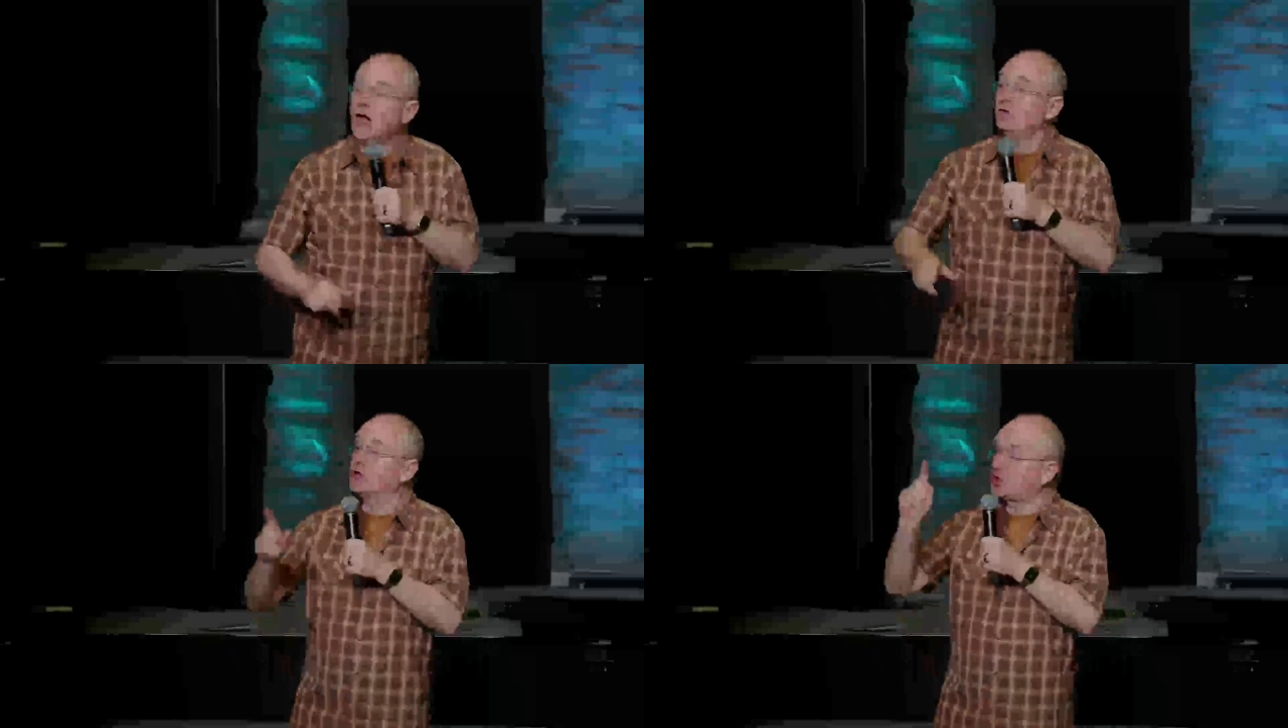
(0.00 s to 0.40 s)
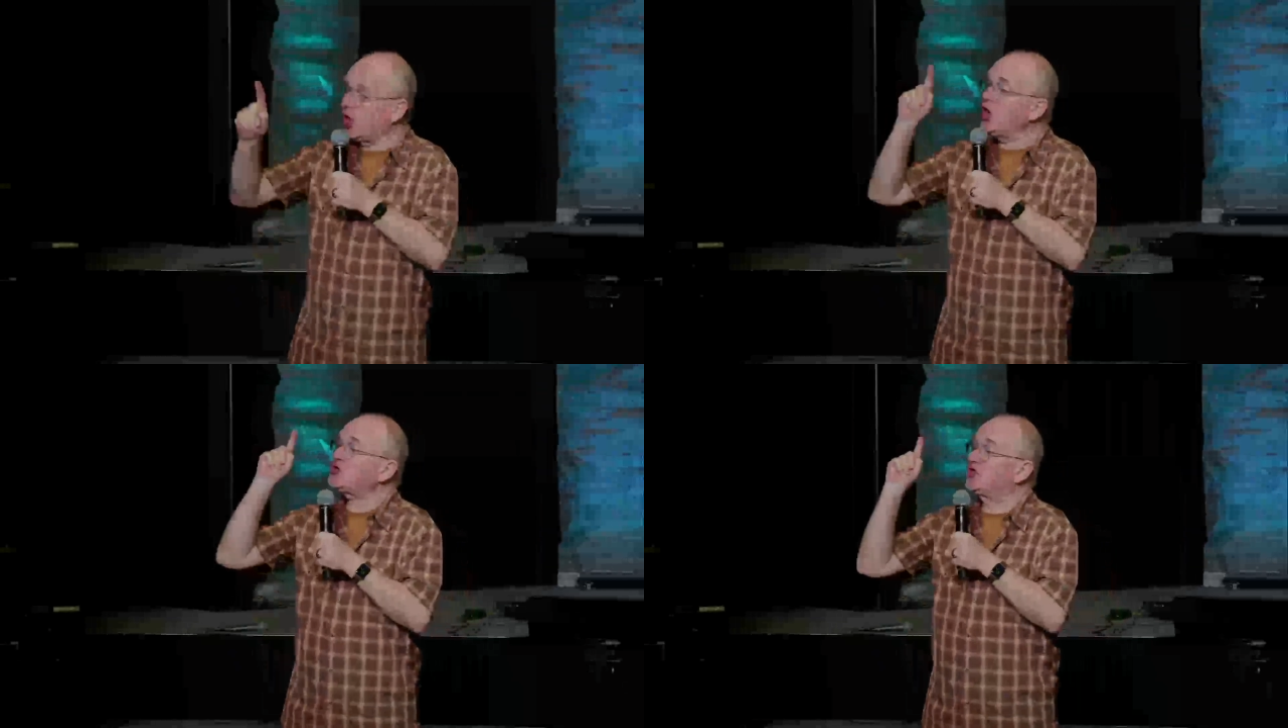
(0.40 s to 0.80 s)
The
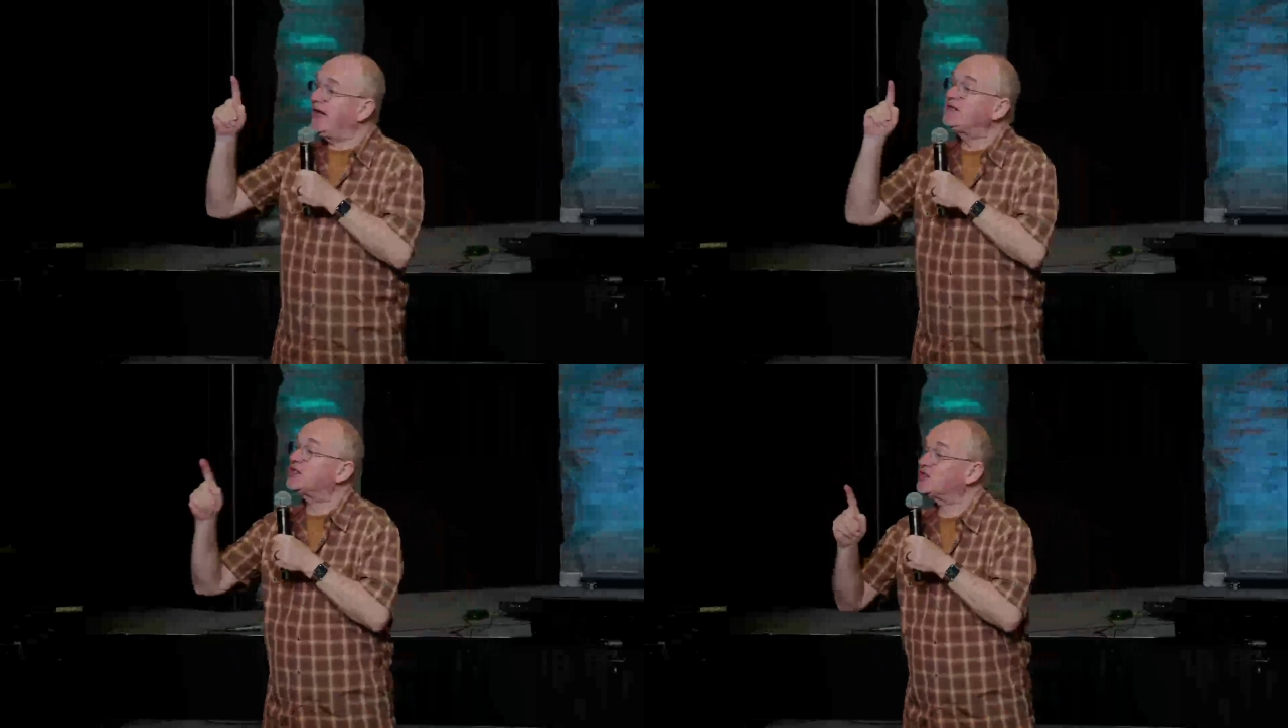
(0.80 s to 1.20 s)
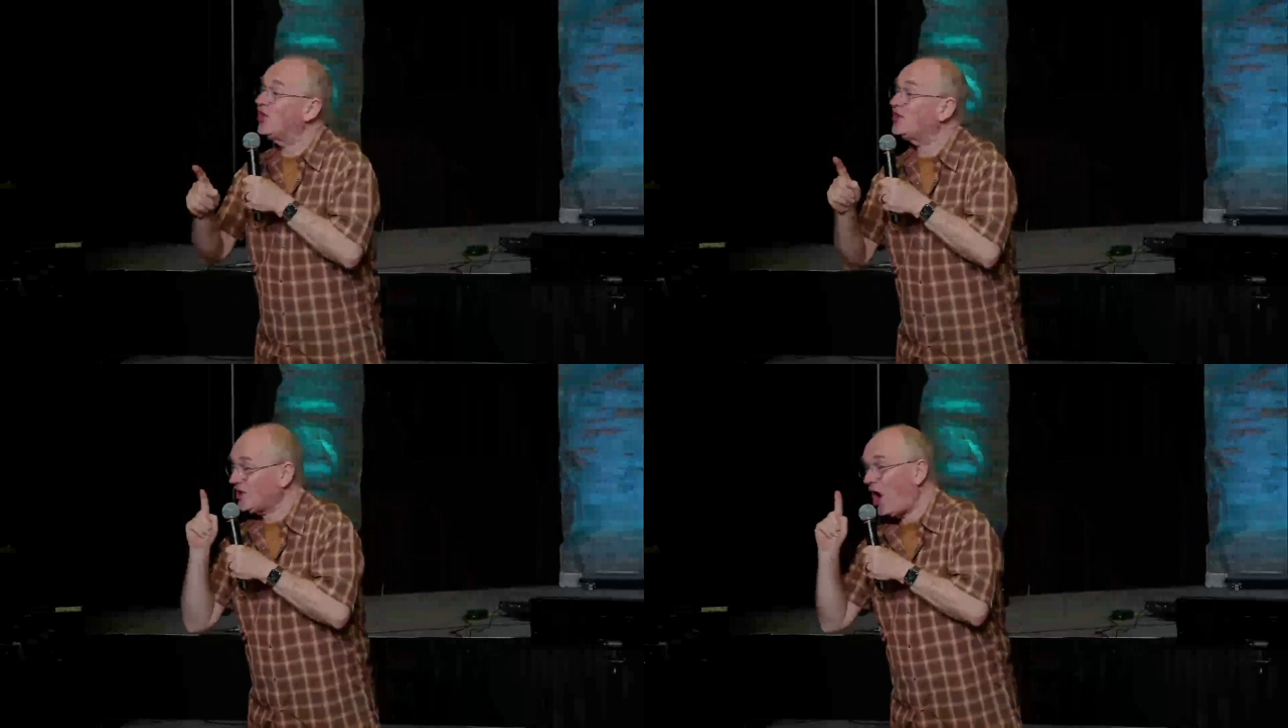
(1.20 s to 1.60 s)
church needs to
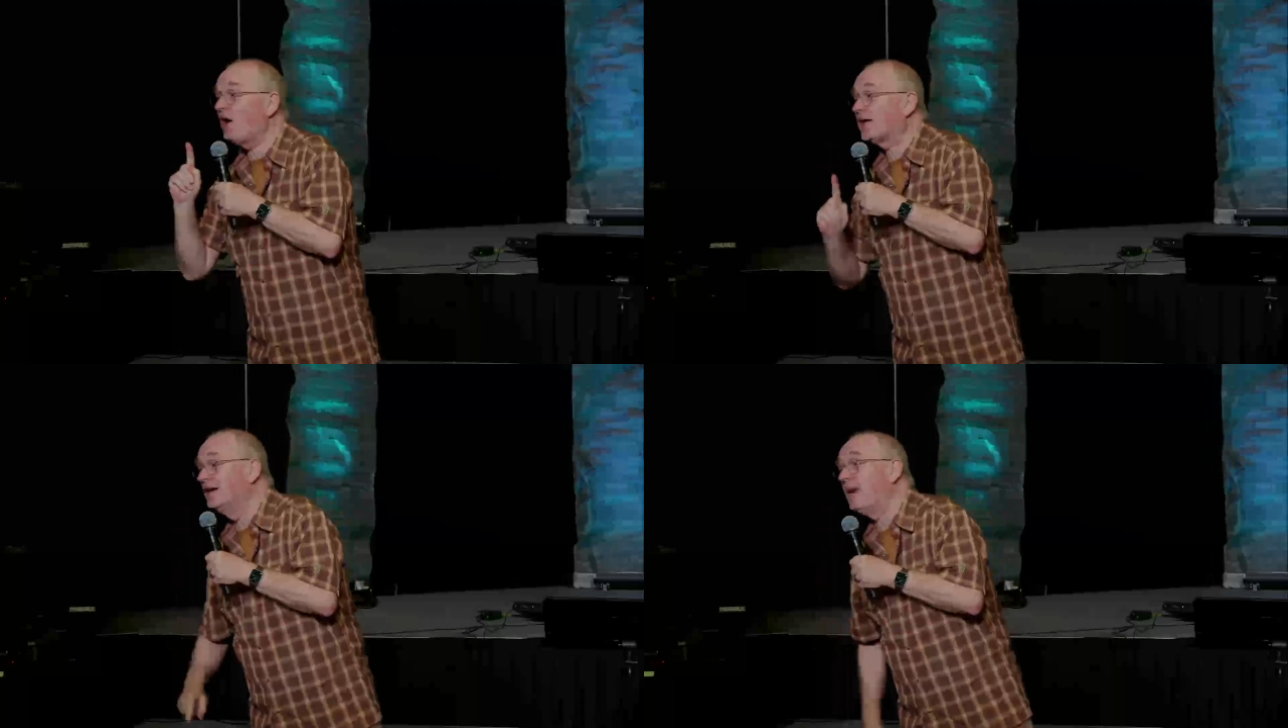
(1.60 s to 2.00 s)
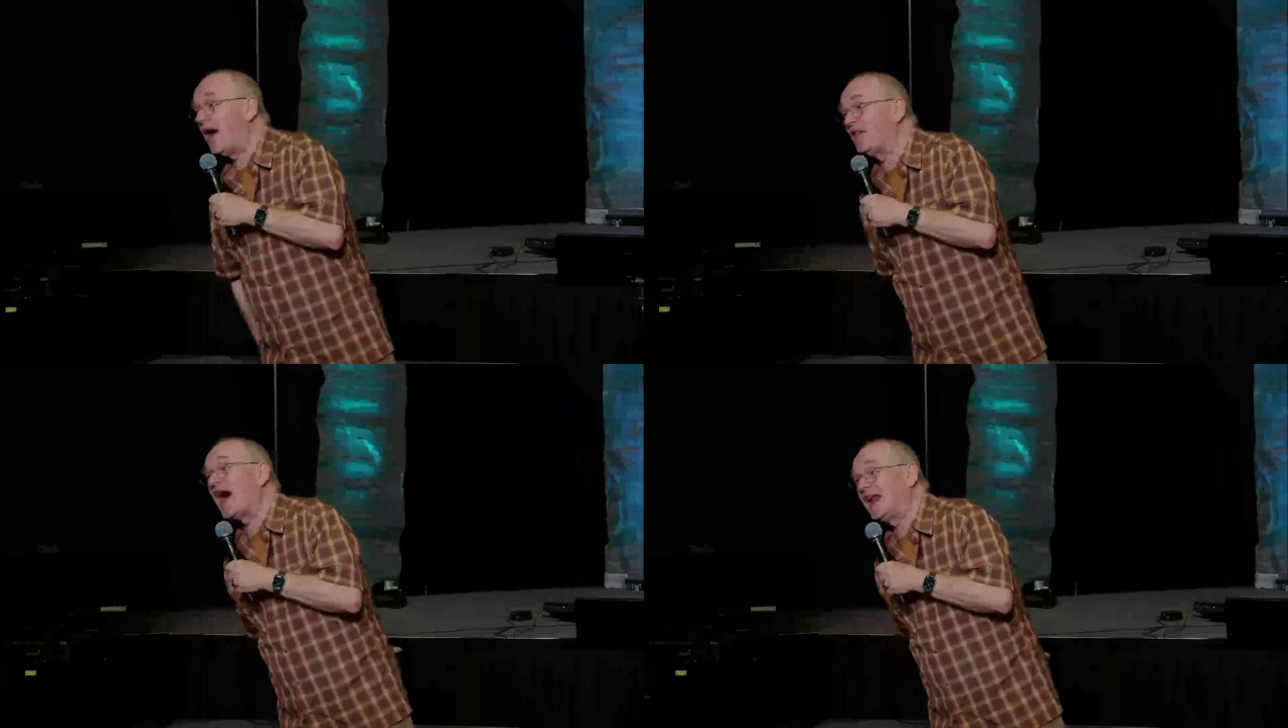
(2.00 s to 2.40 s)
start talking
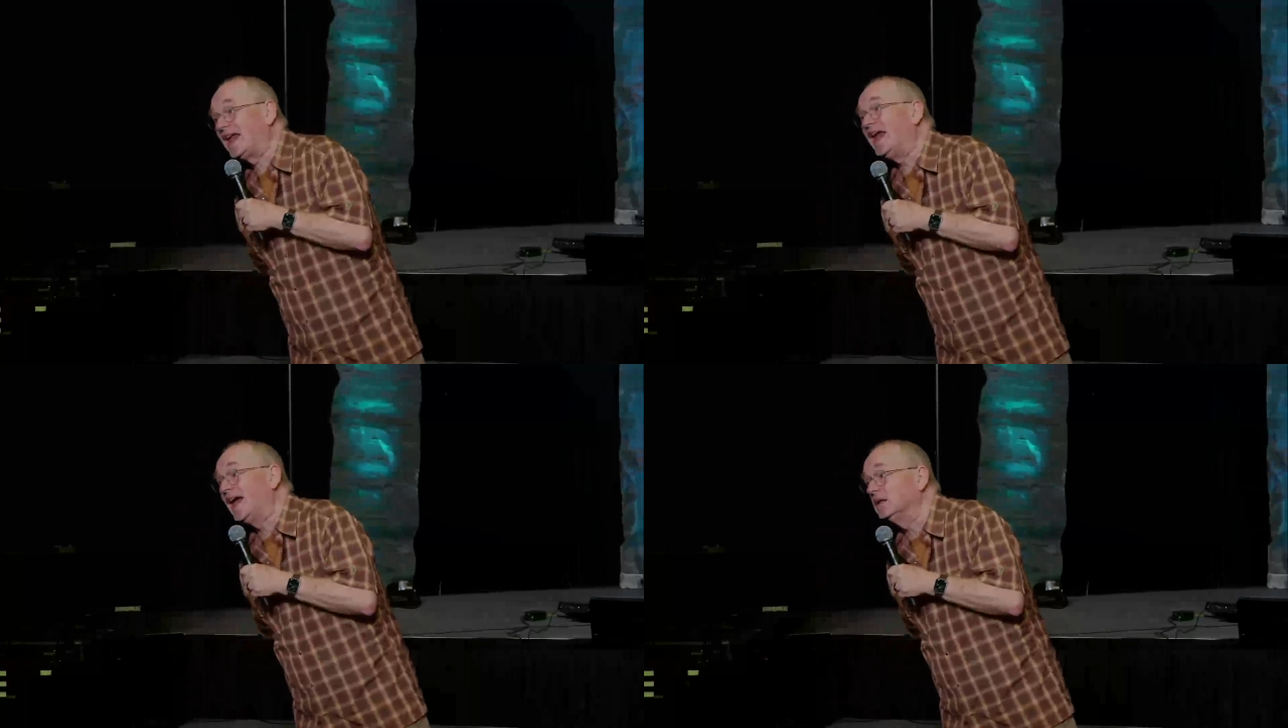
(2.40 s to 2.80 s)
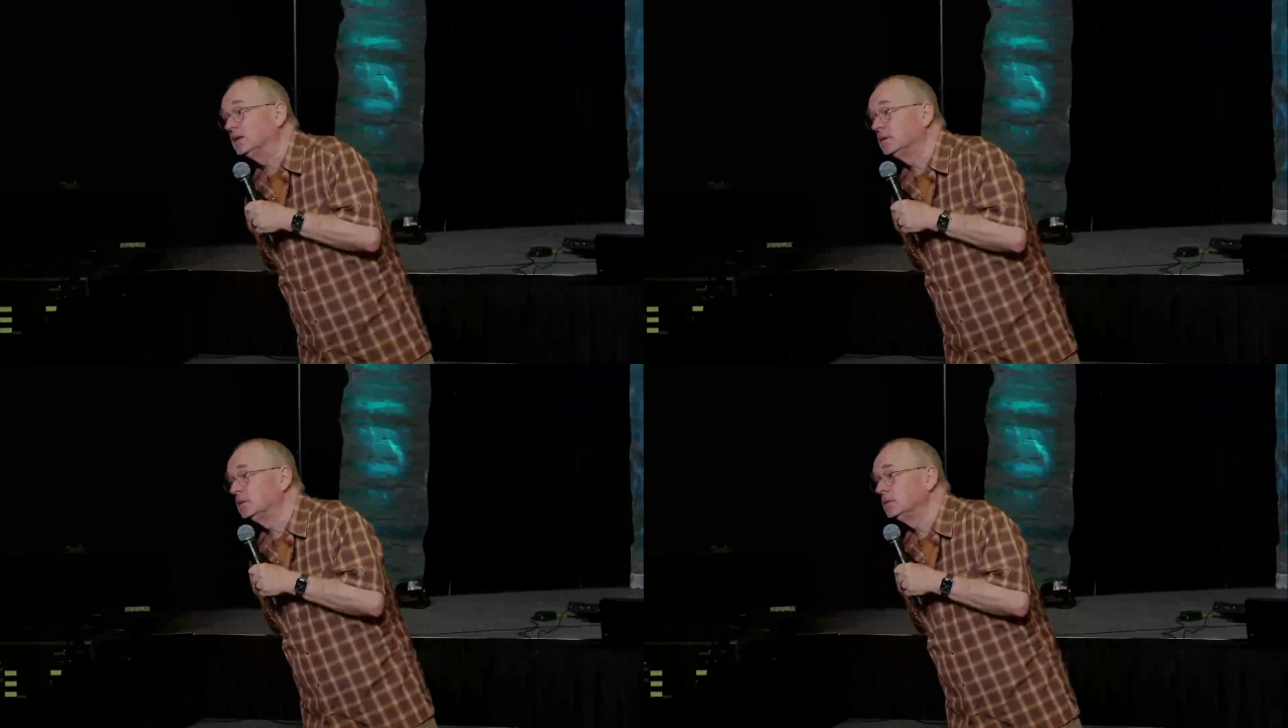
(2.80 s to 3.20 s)
about that again,
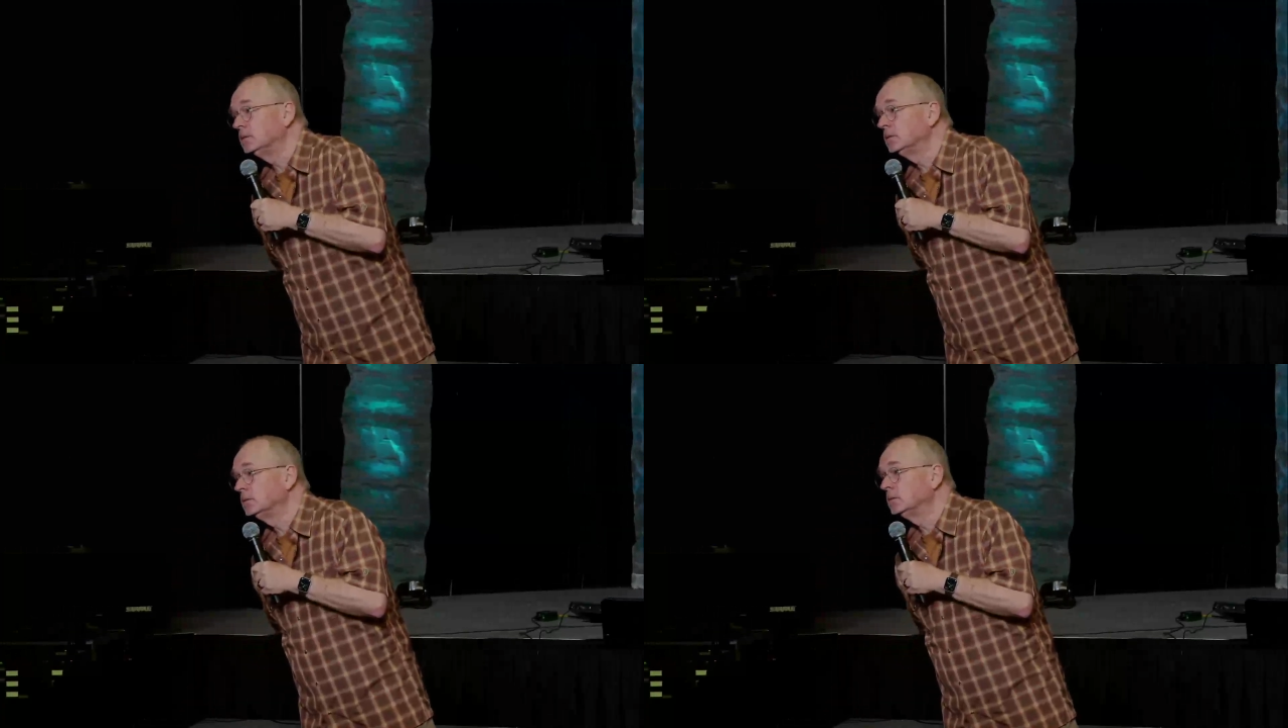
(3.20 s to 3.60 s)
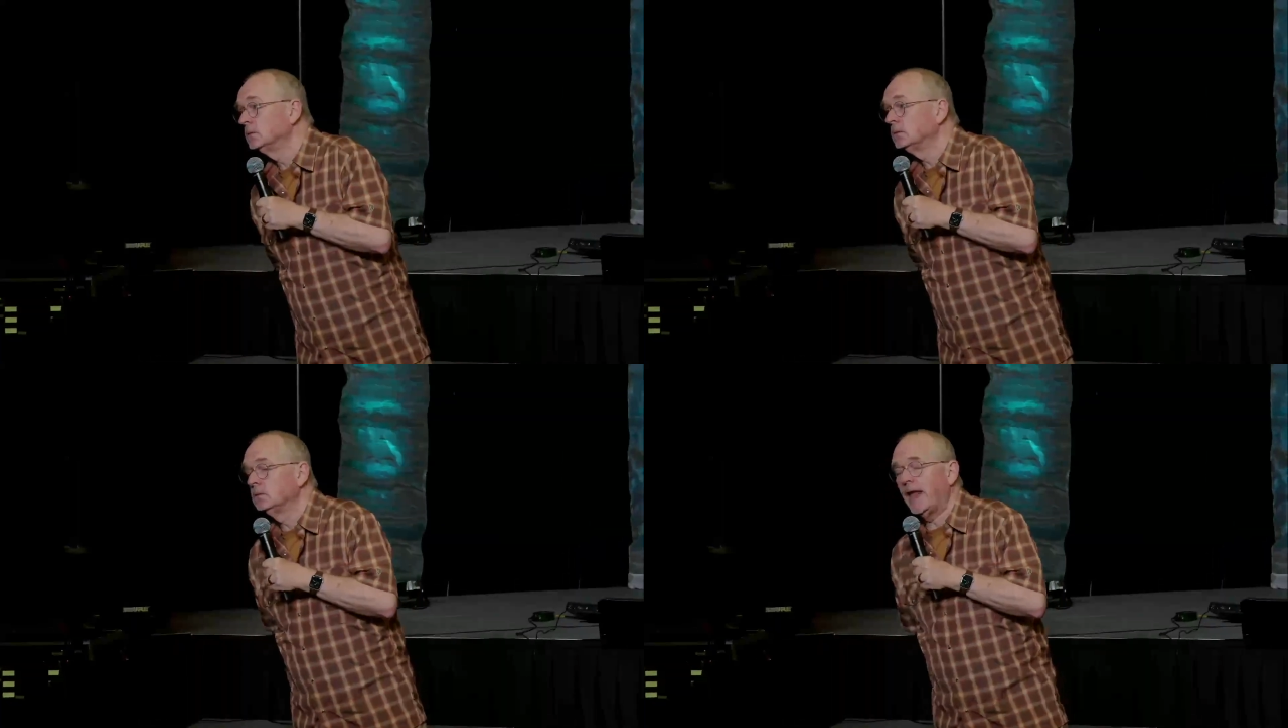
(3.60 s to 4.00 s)

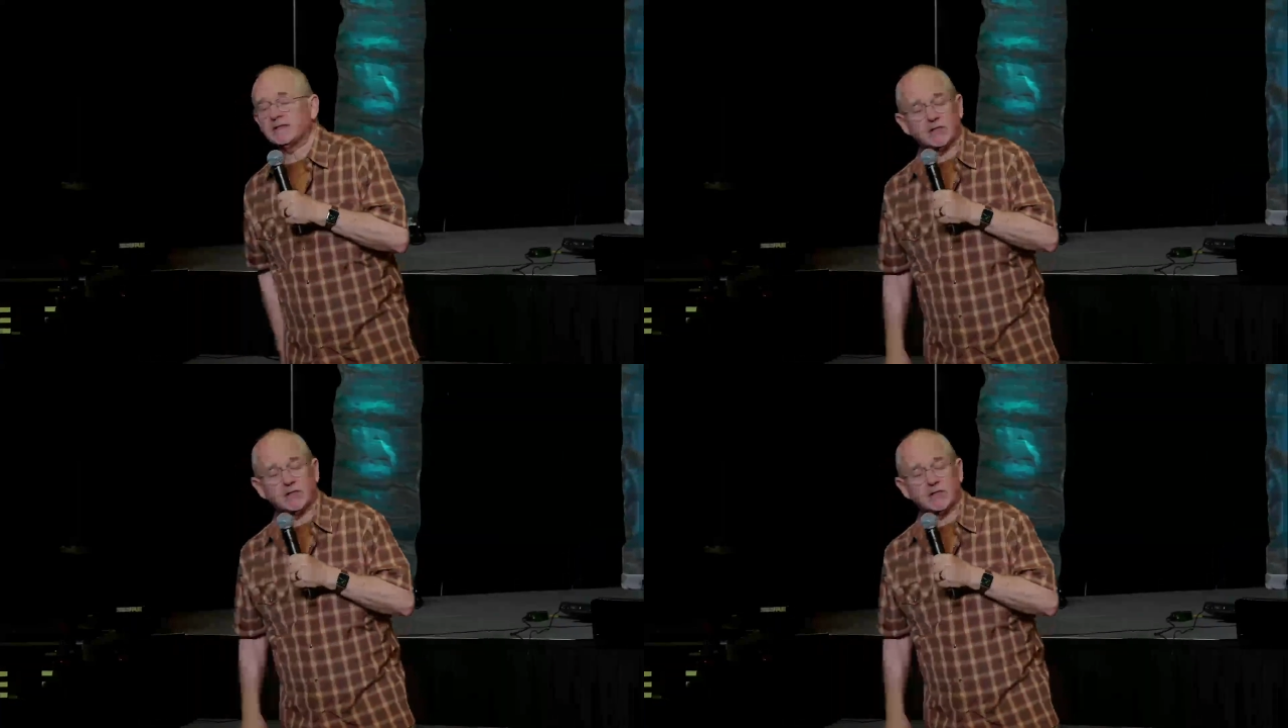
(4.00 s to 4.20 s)
as